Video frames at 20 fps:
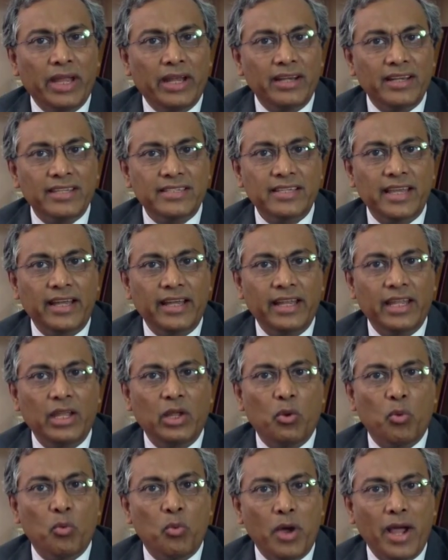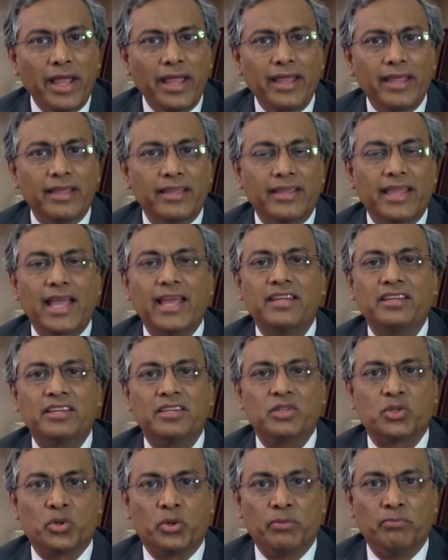understanding why cash
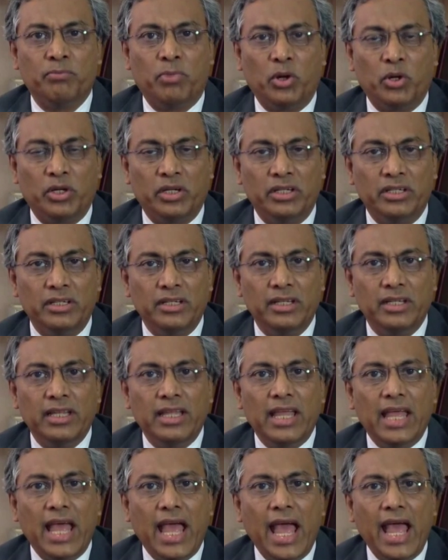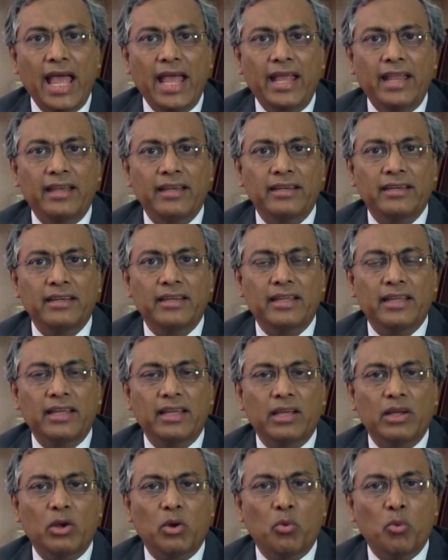is so important and
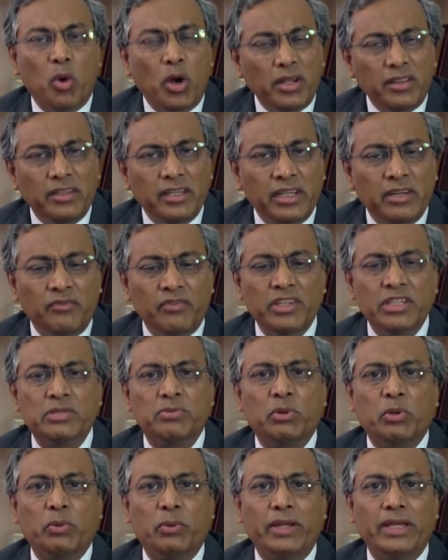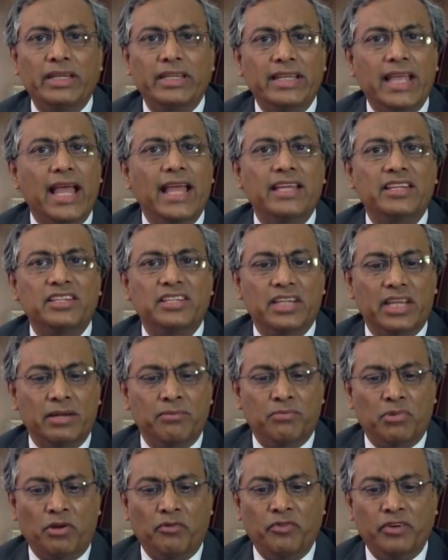what the difference between cash
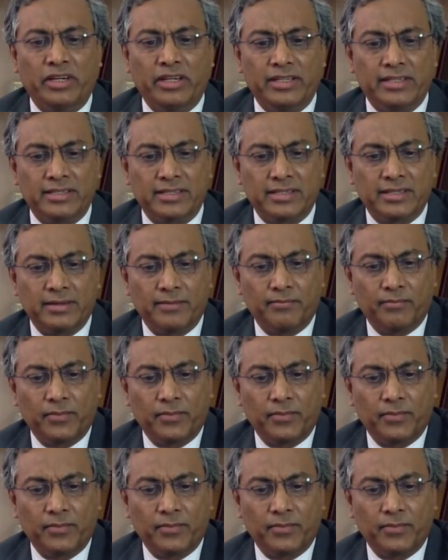and profit is.